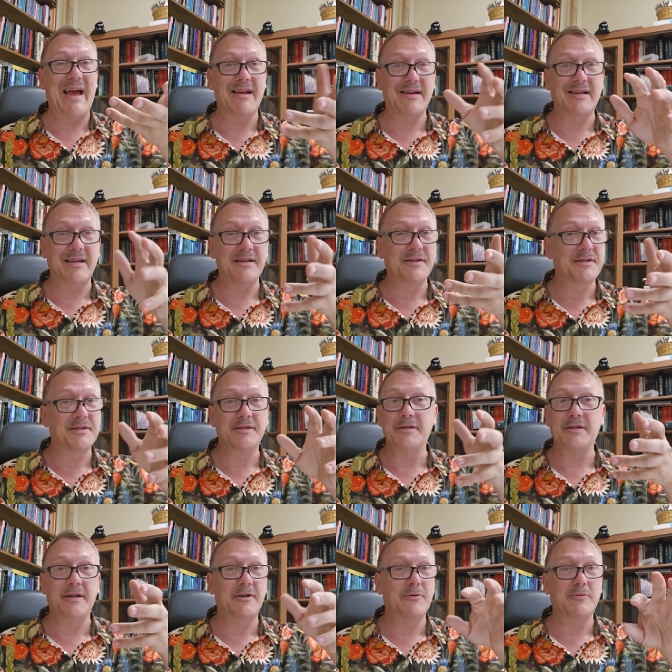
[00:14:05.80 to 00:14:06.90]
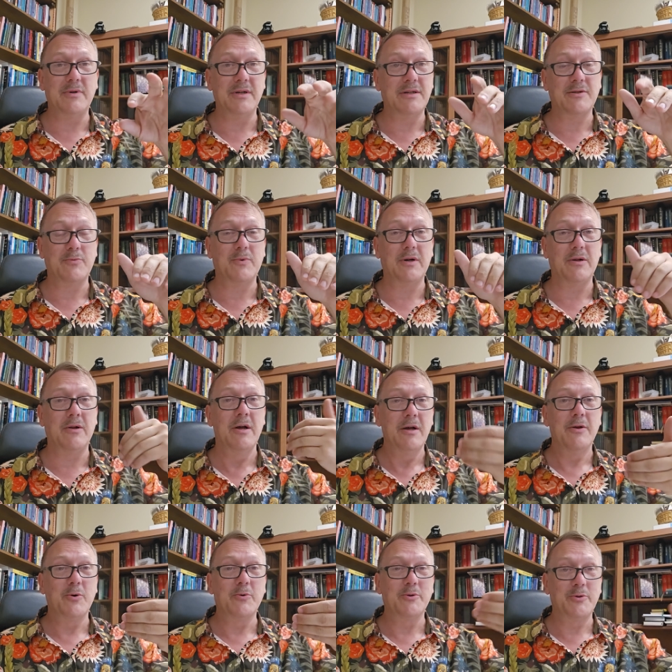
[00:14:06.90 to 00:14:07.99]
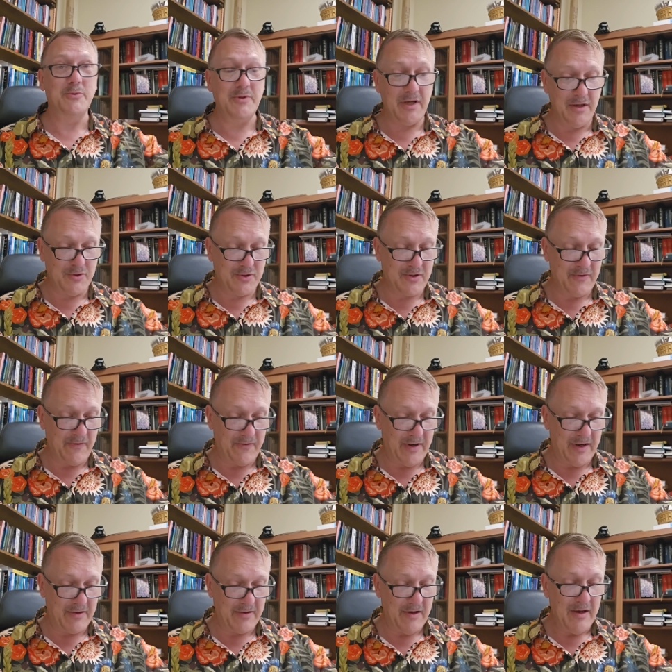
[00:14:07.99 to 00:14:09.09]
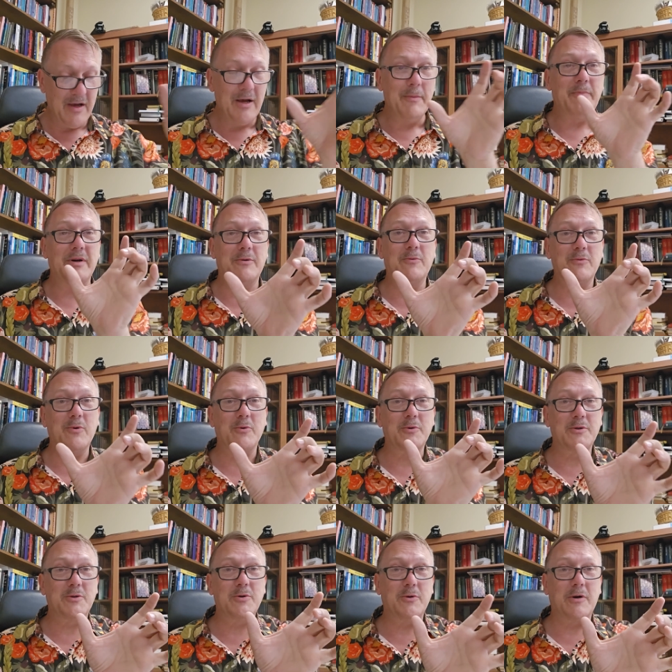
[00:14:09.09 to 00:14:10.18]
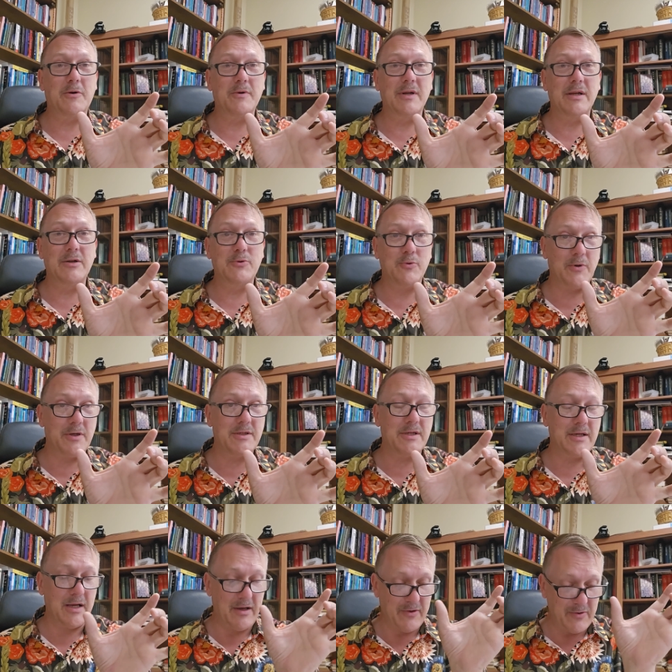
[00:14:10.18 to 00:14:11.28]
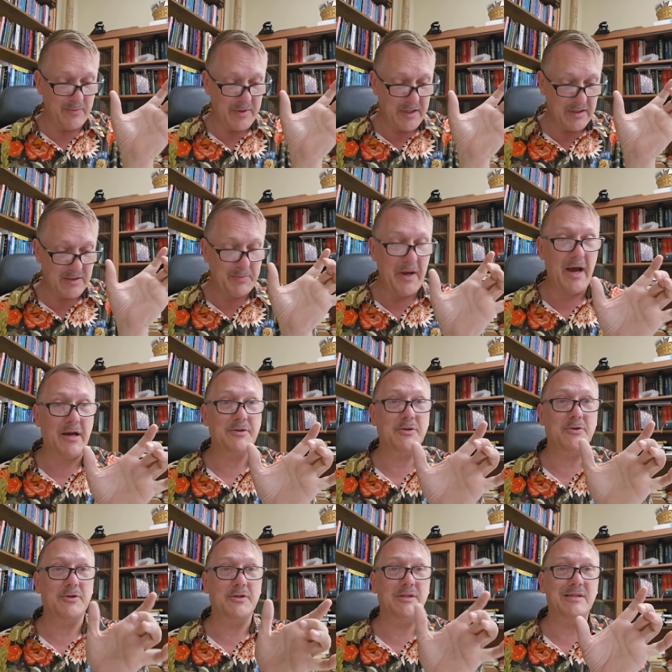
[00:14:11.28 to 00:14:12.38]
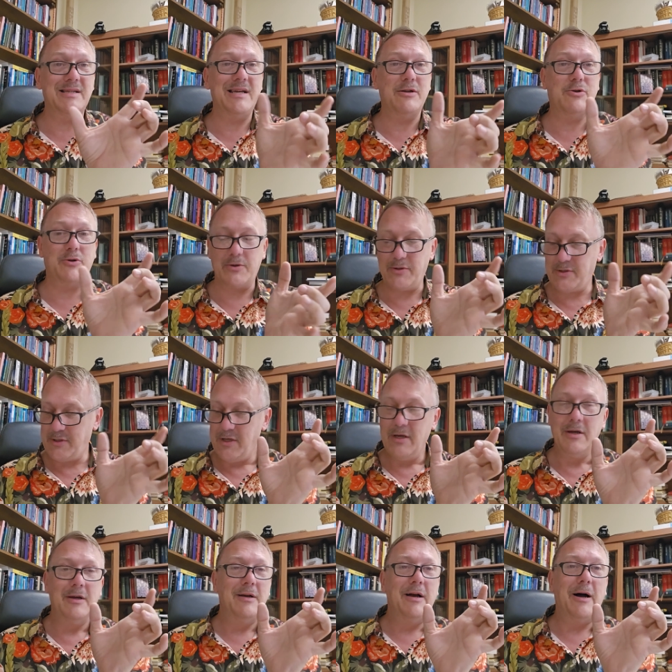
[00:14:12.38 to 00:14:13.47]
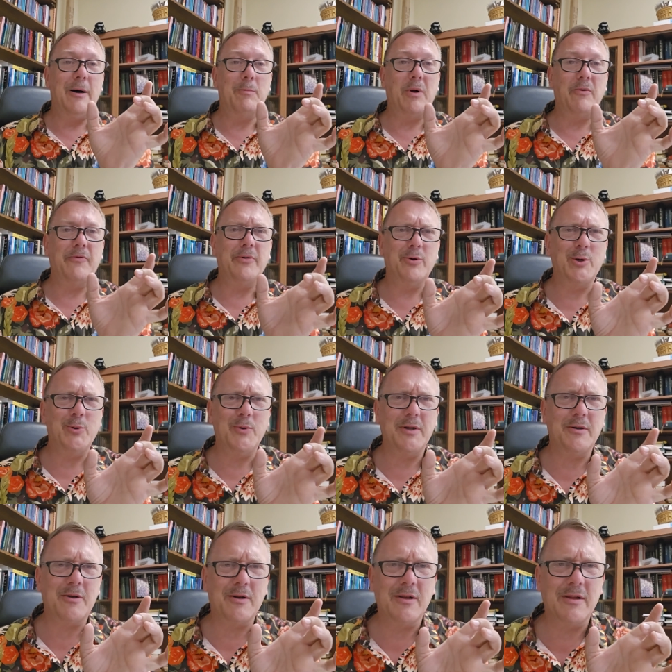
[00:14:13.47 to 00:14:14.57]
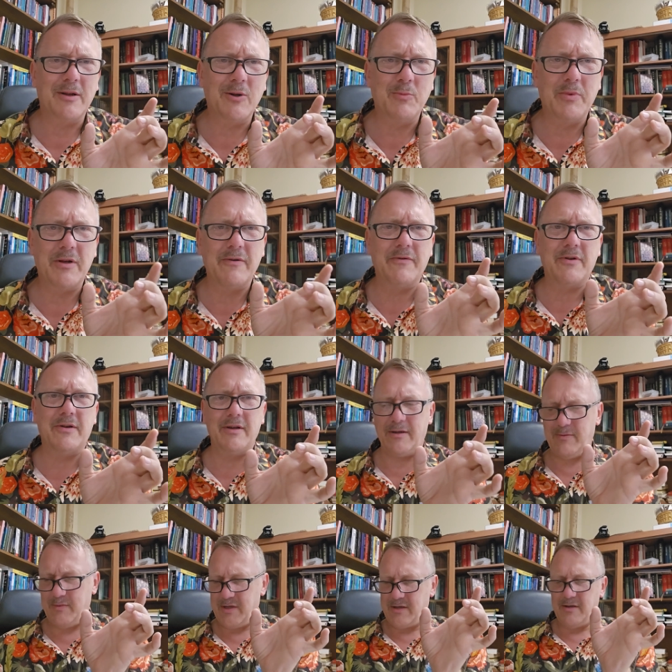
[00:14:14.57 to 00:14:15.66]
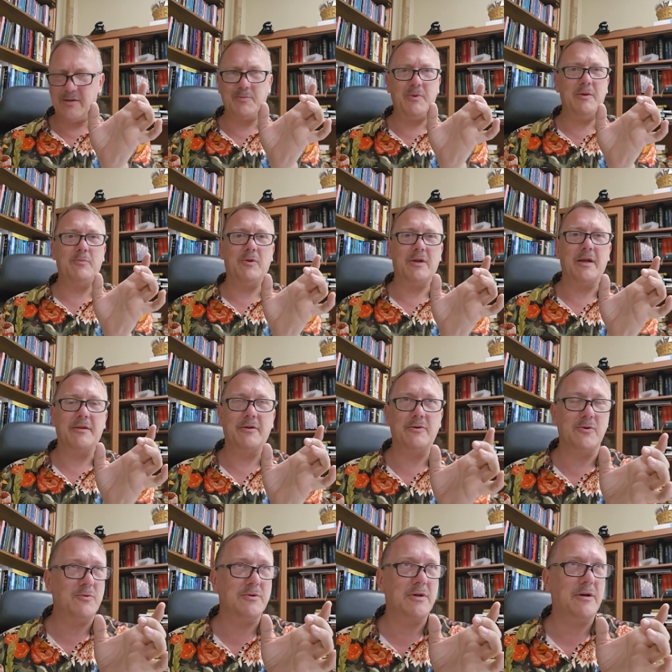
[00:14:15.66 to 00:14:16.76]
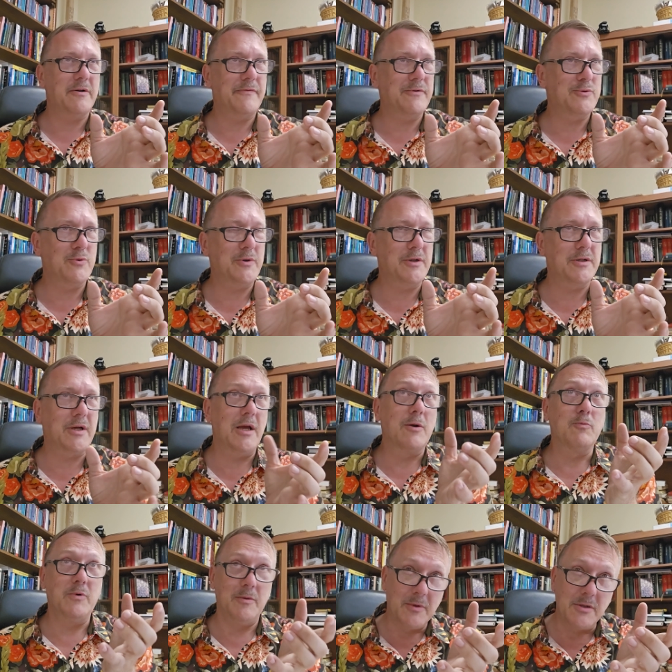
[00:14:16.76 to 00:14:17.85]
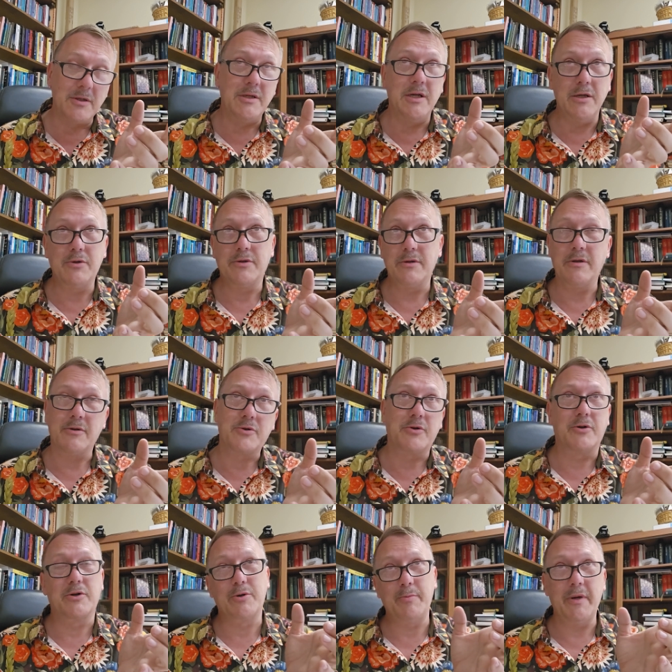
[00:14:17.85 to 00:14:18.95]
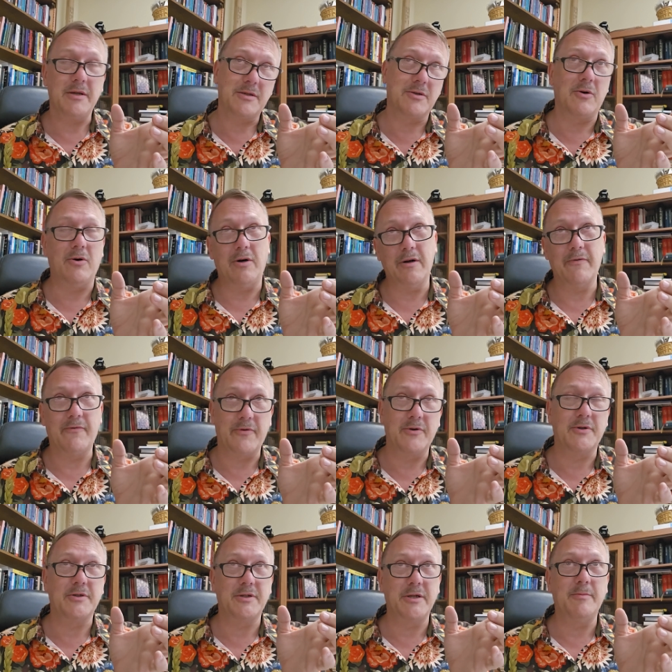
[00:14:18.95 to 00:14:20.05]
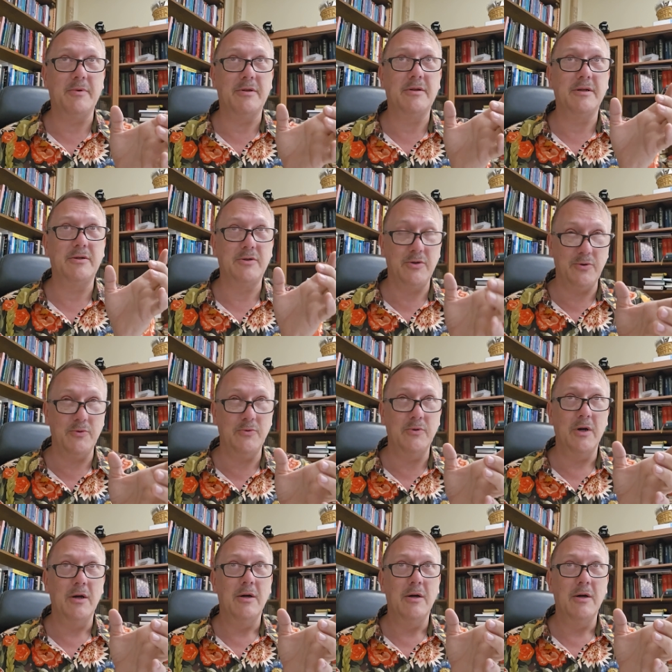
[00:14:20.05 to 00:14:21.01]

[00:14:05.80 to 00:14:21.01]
catechists in there as well, those who teach the faith. But those two are really joined together because pastors and teachers, um, I'll fill you in on a little bit of a thing because people get their nose out of joint. Can women teach in the church based on 1 Timothy 2?